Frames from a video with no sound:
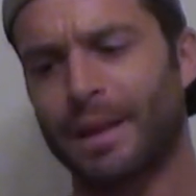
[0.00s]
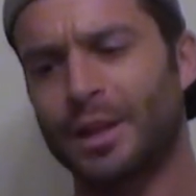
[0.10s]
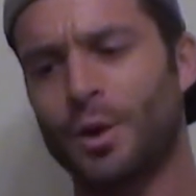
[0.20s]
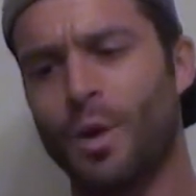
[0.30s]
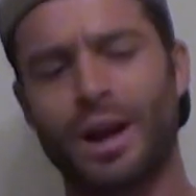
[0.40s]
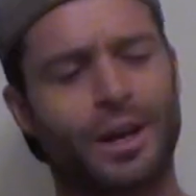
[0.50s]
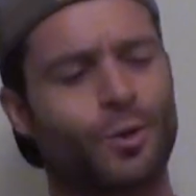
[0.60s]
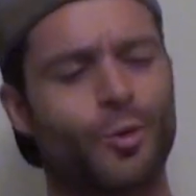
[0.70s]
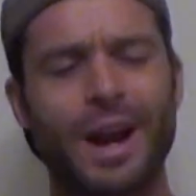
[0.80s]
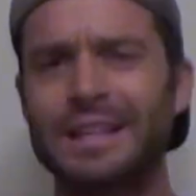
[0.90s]
You don't want a
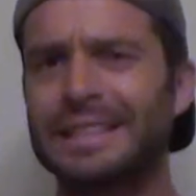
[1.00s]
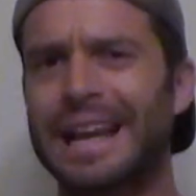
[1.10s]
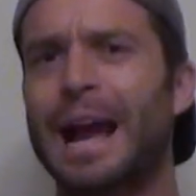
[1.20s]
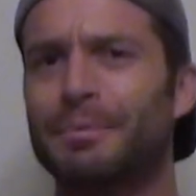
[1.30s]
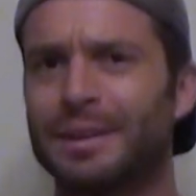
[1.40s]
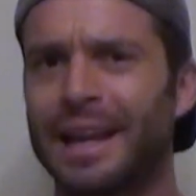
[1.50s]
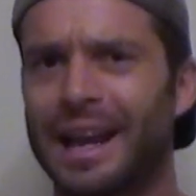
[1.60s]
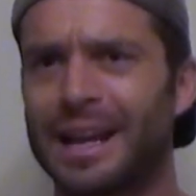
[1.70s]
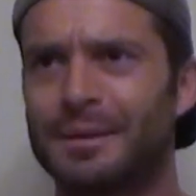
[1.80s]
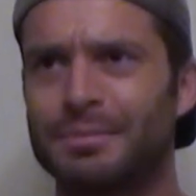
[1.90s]
crazy
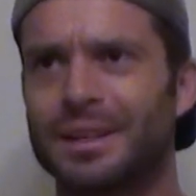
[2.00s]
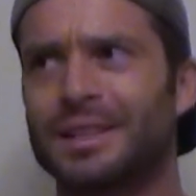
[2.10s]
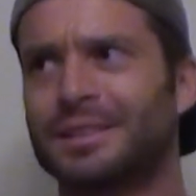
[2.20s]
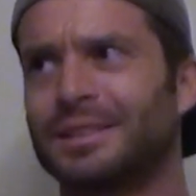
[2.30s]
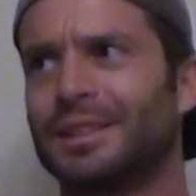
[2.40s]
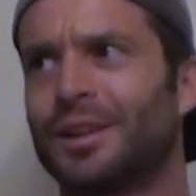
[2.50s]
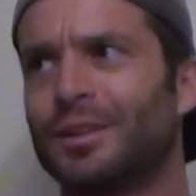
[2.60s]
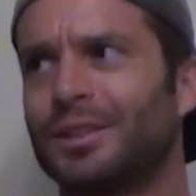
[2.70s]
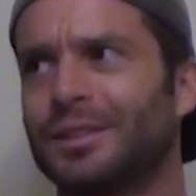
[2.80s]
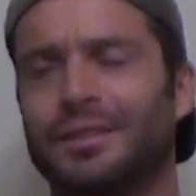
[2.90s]
IPA because, you know,
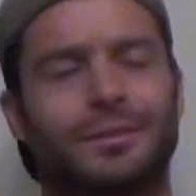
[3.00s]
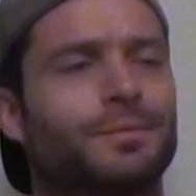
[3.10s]
you